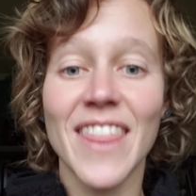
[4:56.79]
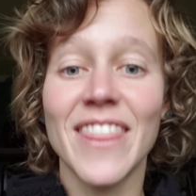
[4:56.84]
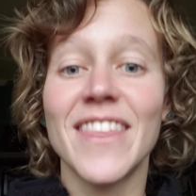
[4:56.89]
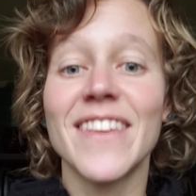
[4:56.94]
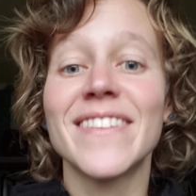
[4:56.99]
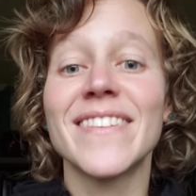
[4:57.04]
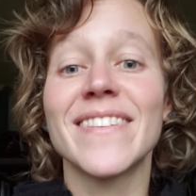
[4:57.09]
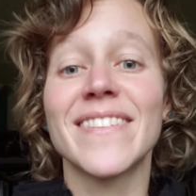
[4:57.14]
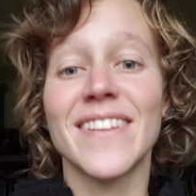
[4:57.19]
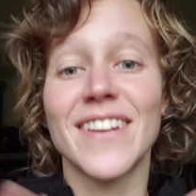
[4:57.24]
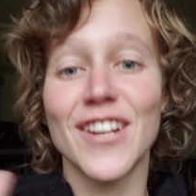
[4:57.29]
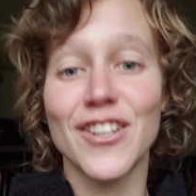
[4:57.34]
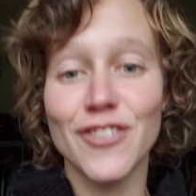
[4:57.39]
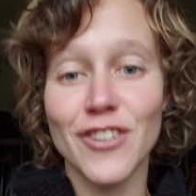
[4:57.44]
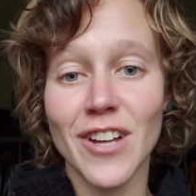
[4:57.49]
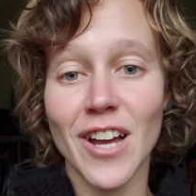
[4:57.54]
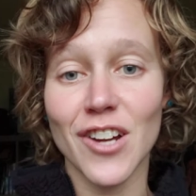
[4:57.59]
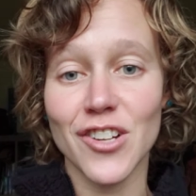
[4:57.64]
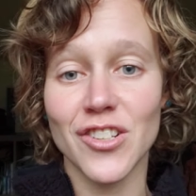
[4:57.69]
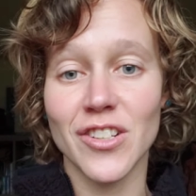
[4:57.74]
this is an
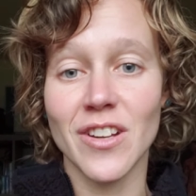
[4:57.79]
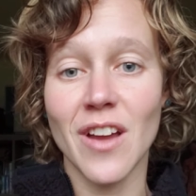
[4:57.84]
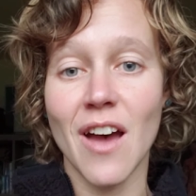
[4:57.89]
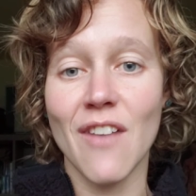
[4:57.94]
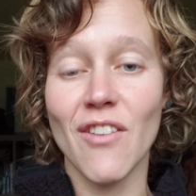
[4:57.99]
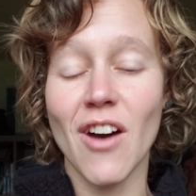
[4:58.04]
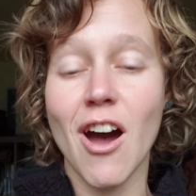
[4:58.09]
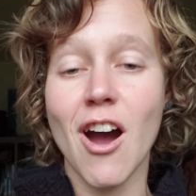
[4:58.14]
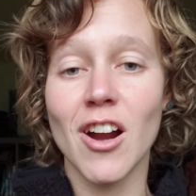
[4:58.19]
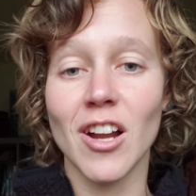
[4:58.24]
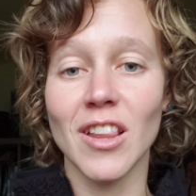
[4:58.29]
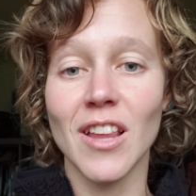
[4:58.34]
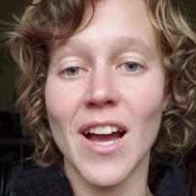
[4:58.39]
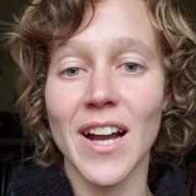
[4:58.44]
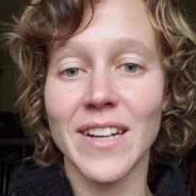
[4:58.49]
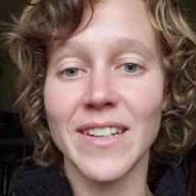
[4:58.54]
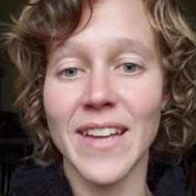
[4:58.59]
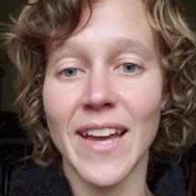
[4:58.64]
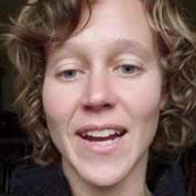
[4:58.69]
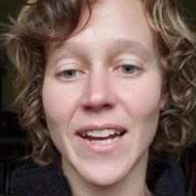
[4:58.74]
introduction of a heart
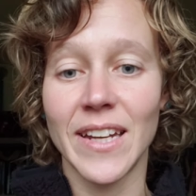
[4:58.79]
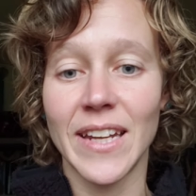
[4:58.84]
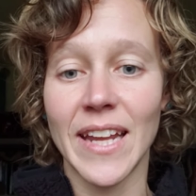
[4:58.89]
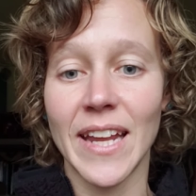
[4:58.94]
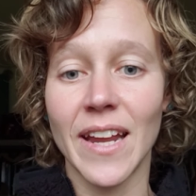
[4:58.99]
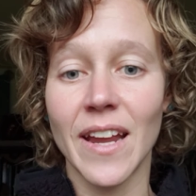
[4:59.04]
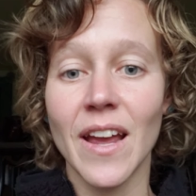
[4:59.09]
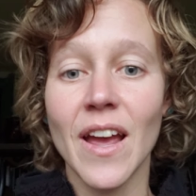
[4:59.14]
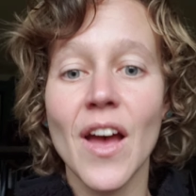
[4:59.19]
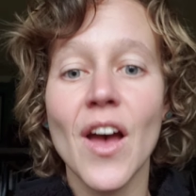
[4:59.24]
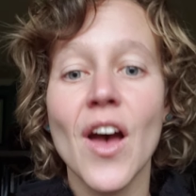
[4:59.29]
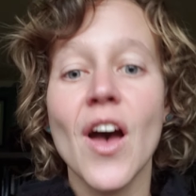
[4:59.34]
lock technique